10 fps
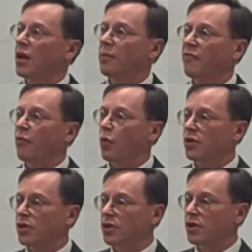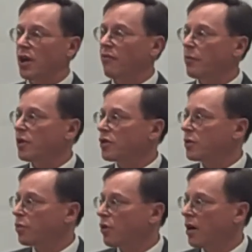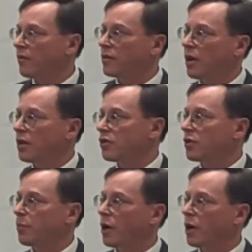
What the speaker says: It forces governments to privatize their